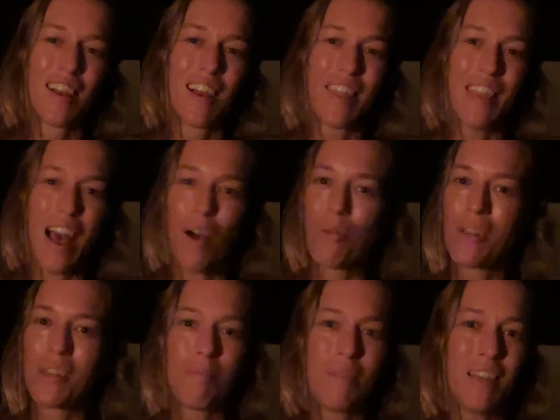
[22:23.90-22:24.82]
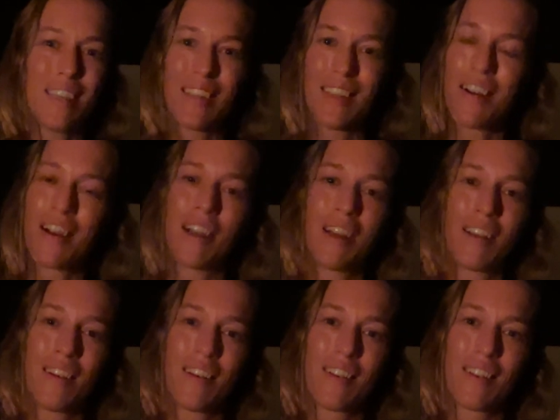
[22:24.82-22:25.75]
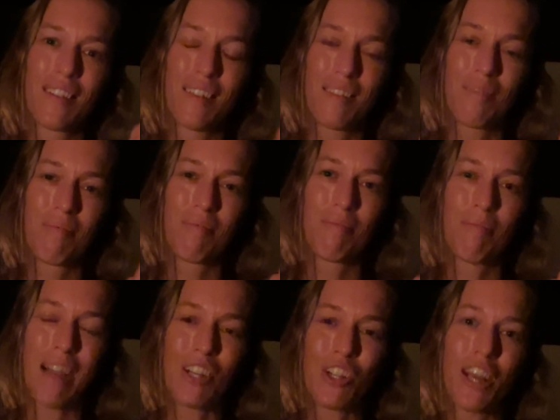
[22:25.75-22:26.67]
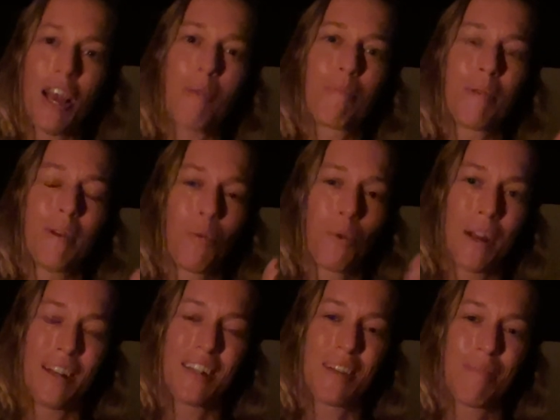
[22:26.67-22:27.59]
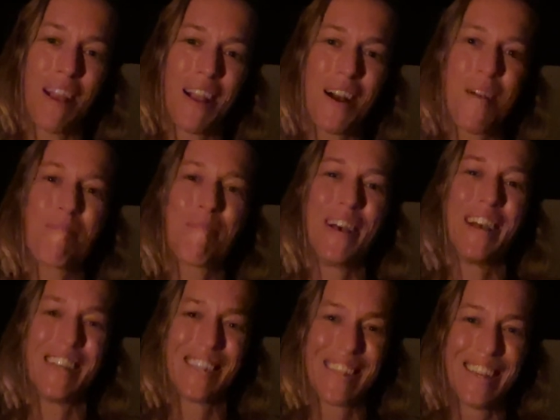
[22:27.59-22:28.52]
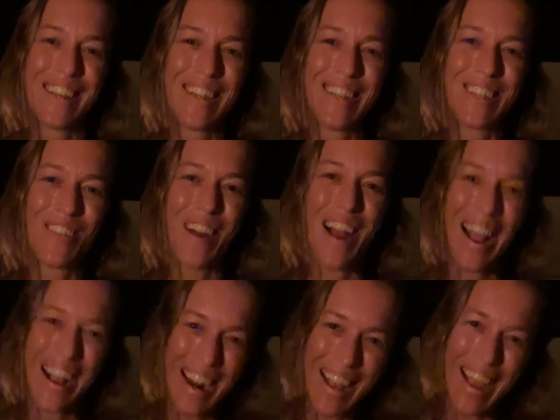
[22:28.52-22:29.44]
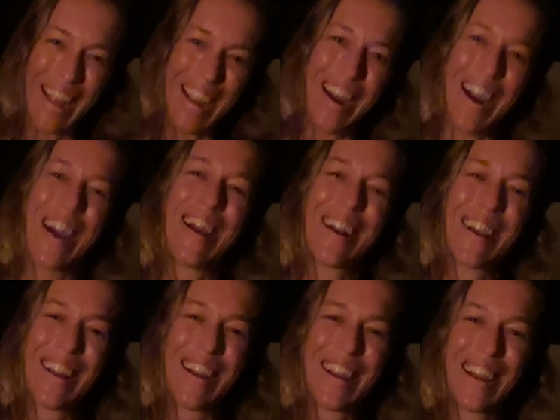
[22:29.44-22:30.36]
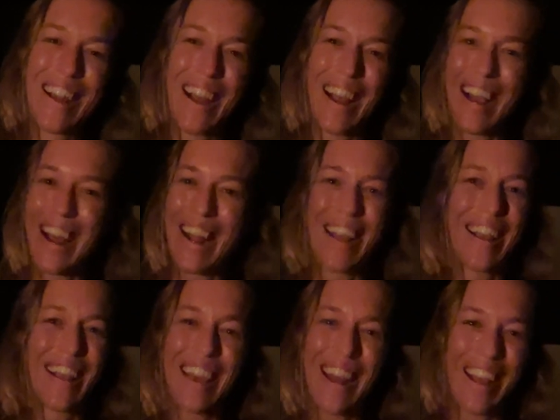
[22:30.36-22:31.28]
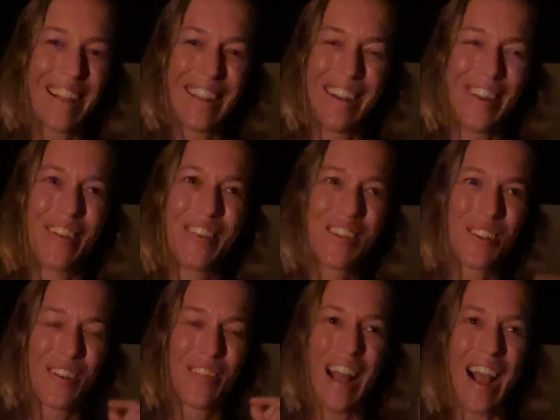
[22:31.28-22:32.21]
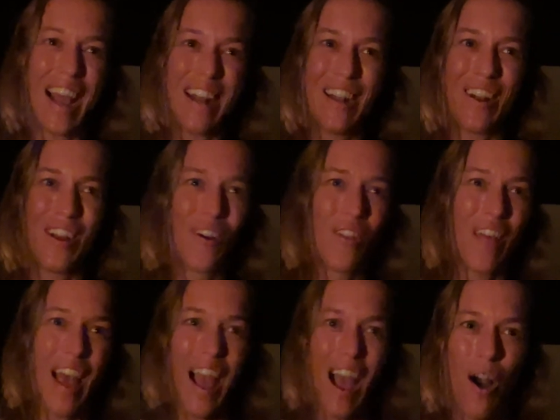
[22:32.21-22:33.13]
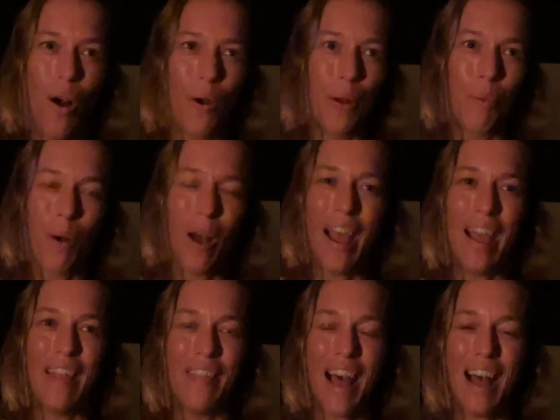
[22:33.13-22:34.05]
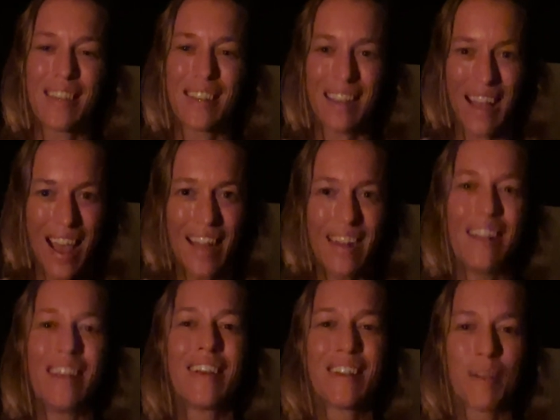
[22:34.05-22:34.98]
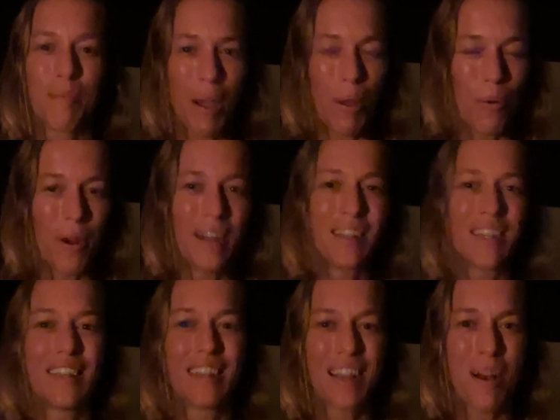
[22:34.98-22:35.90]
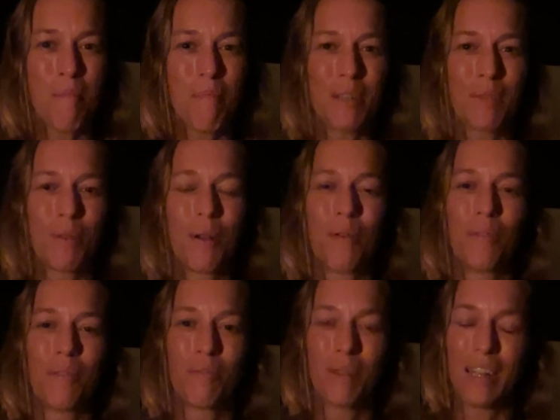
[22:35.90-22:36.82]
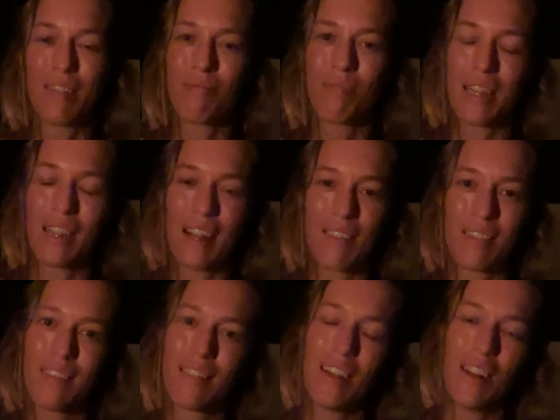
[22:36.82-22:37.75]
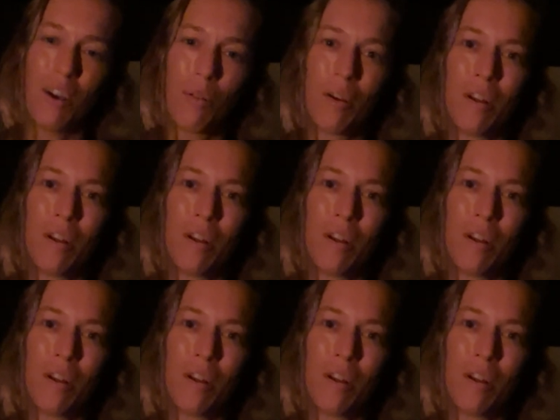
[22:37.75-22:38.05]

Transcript: That was me steering my ship, orienting my compass to where I gotta get here. I gotta get it, you know, it was sort of like I didn't know the how and what, and that's again, by orienting the compass, we you know,